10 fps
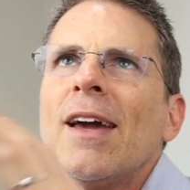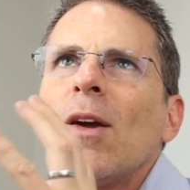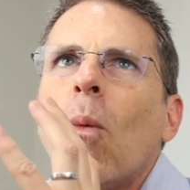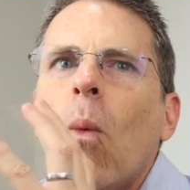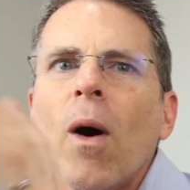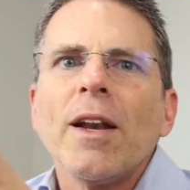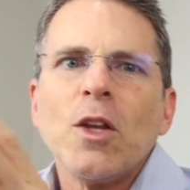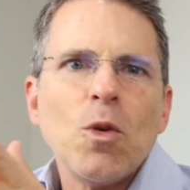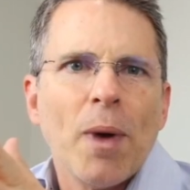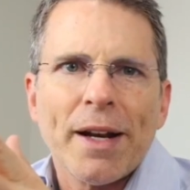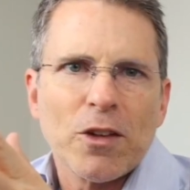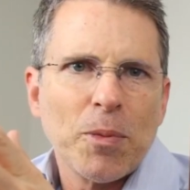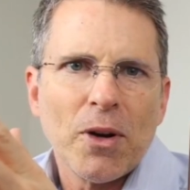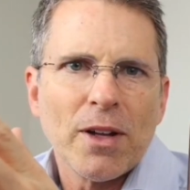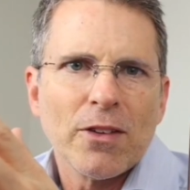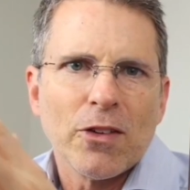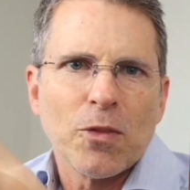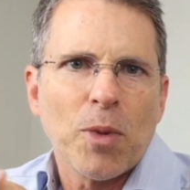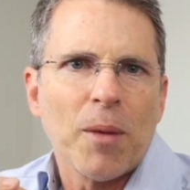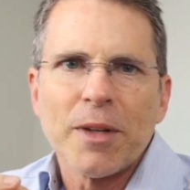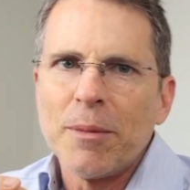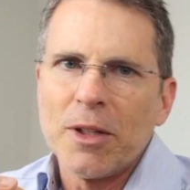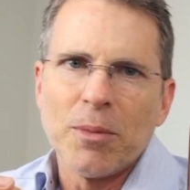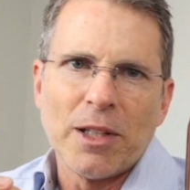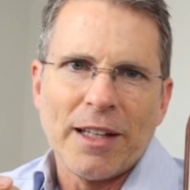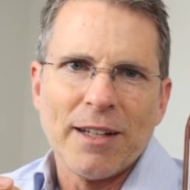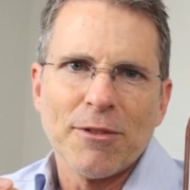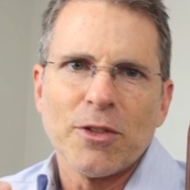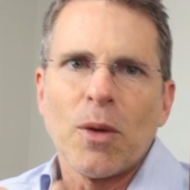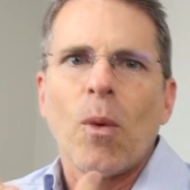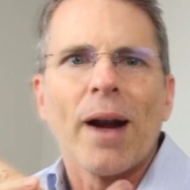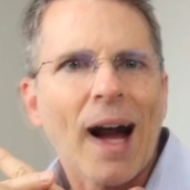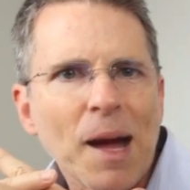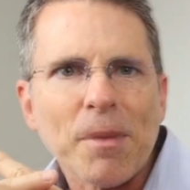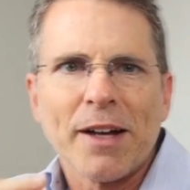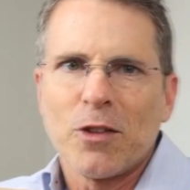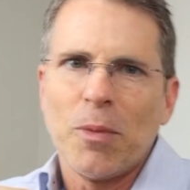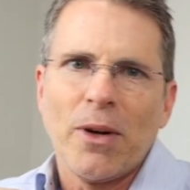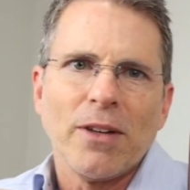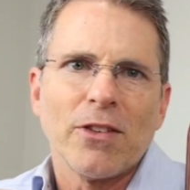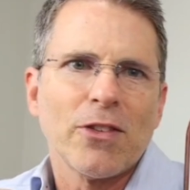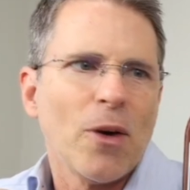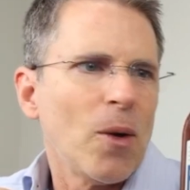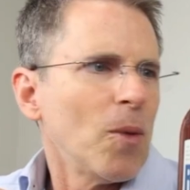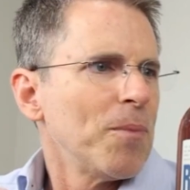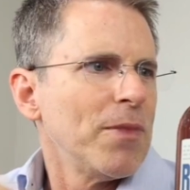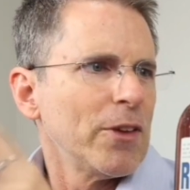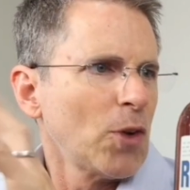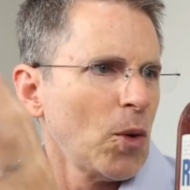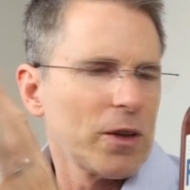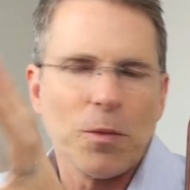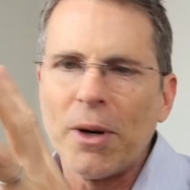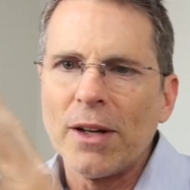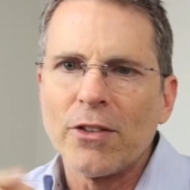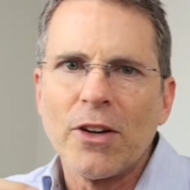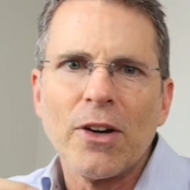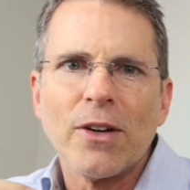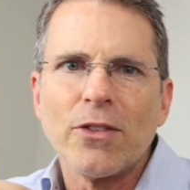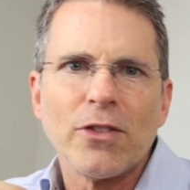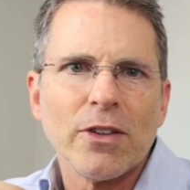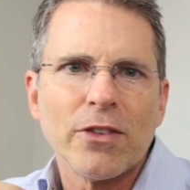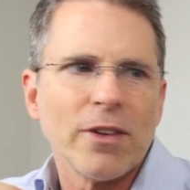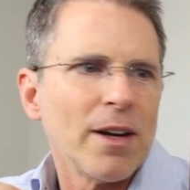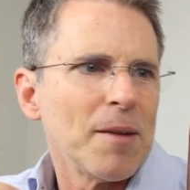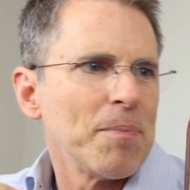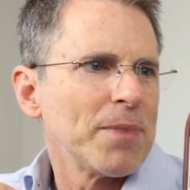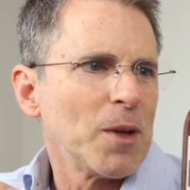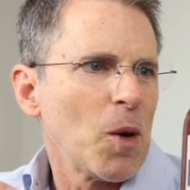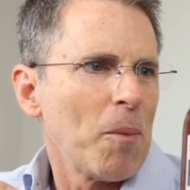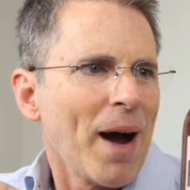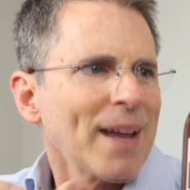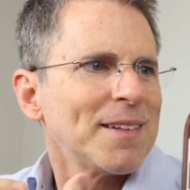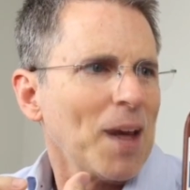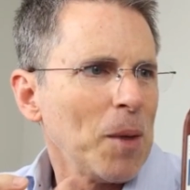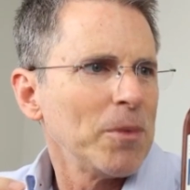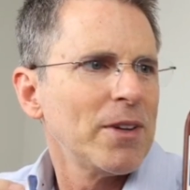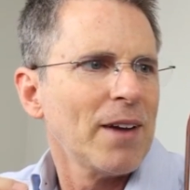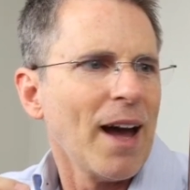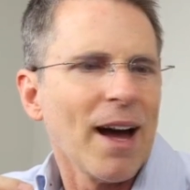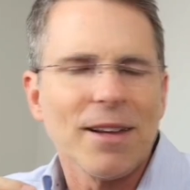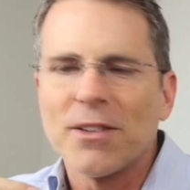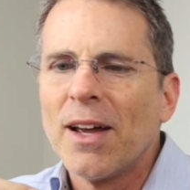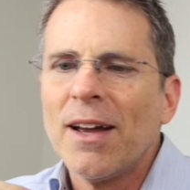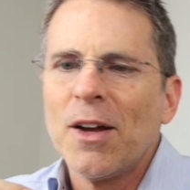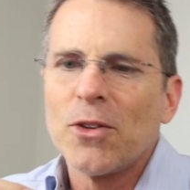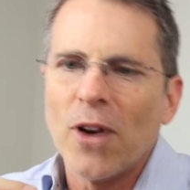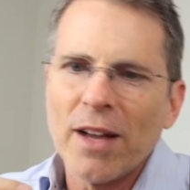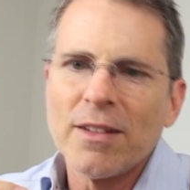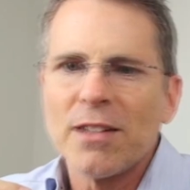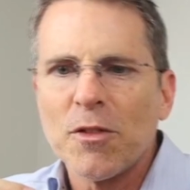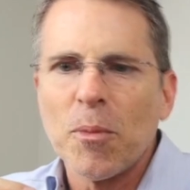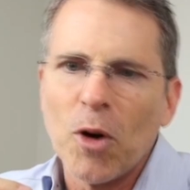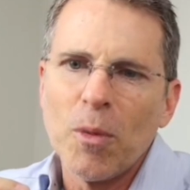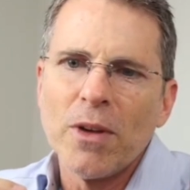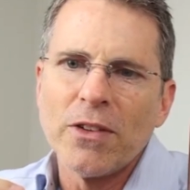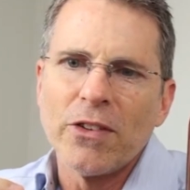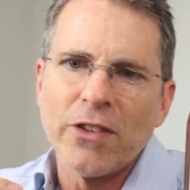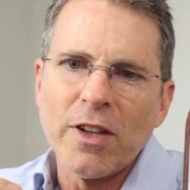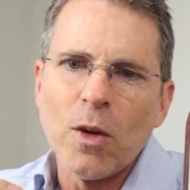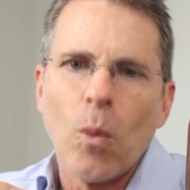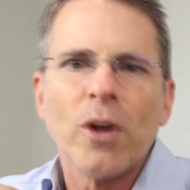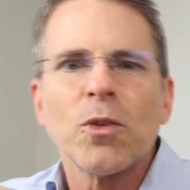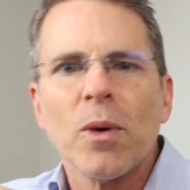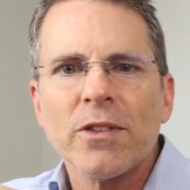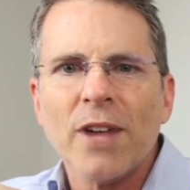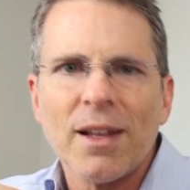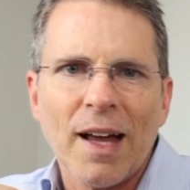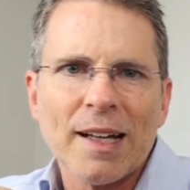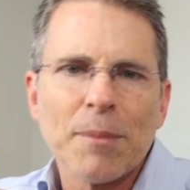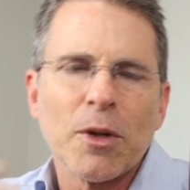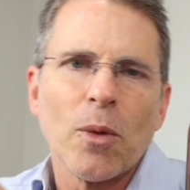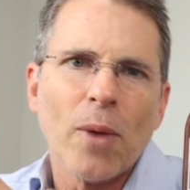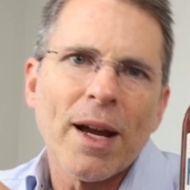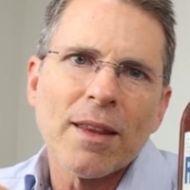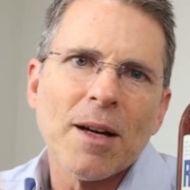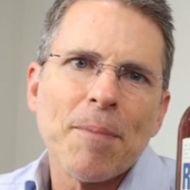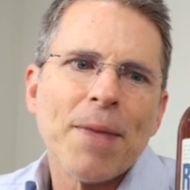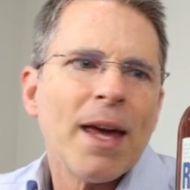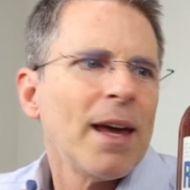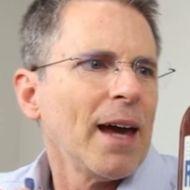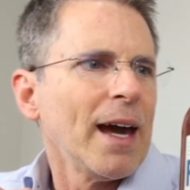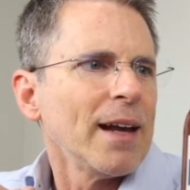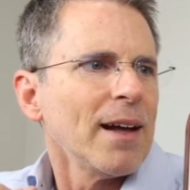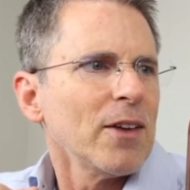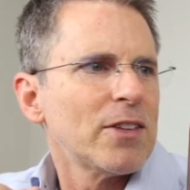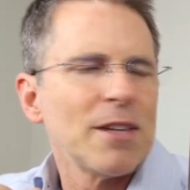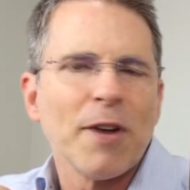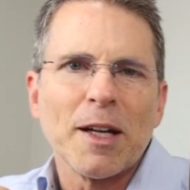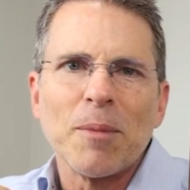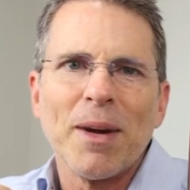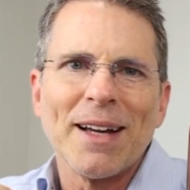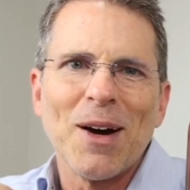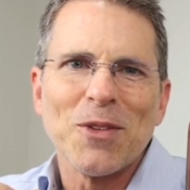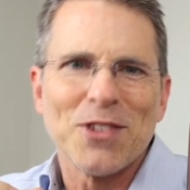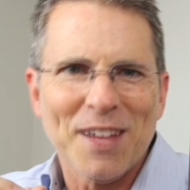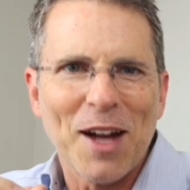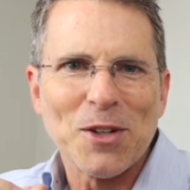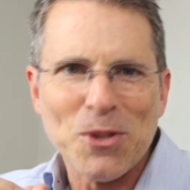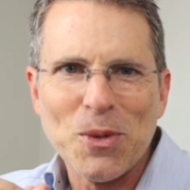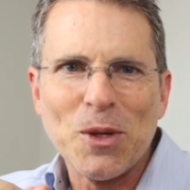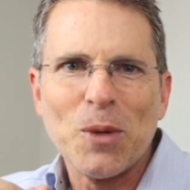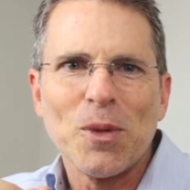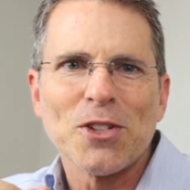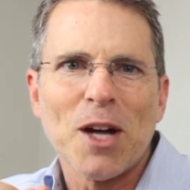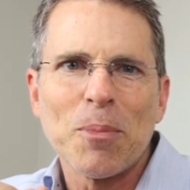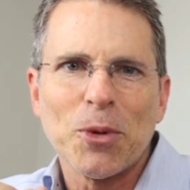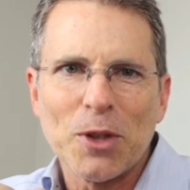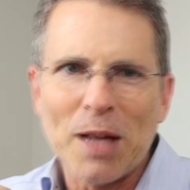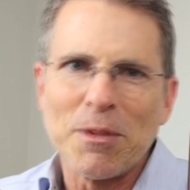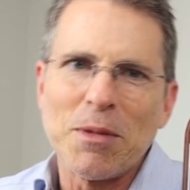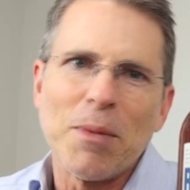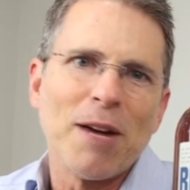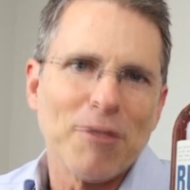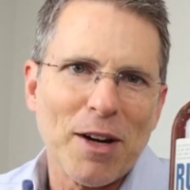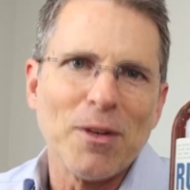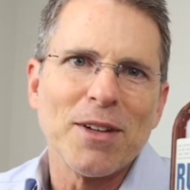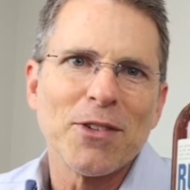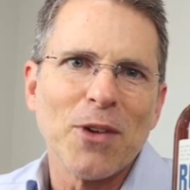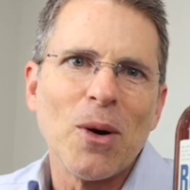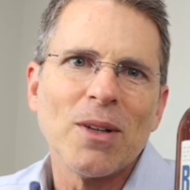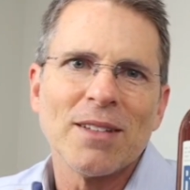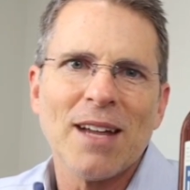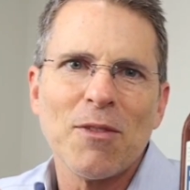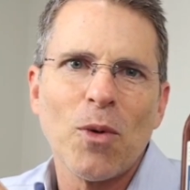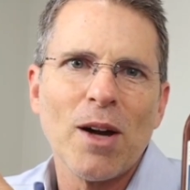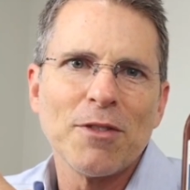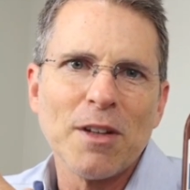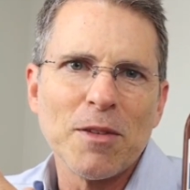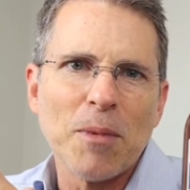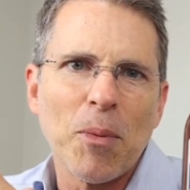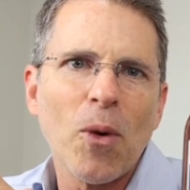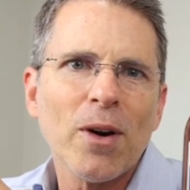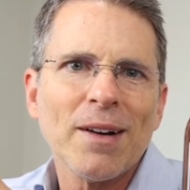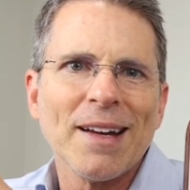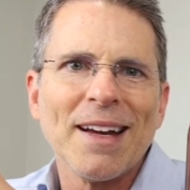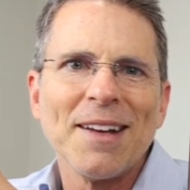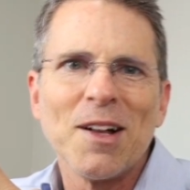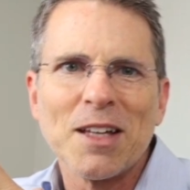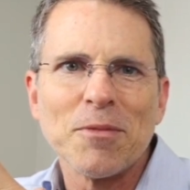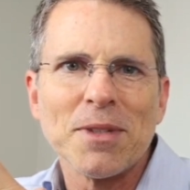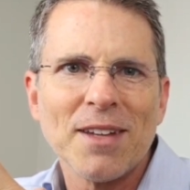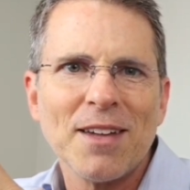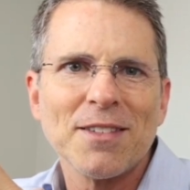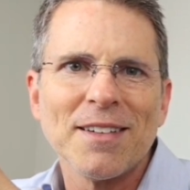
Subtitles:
what you might experience is probably going to be completely different than what I might experience. So this whole experience here is just my attempt at trying these different bourbons to see which ones I like. I'm going to rank them, and I'll see if I can pick out Stagg Jr., which I proclaim to be my favorite. So let's have the wife give them a pour, and I'll give them a taste, and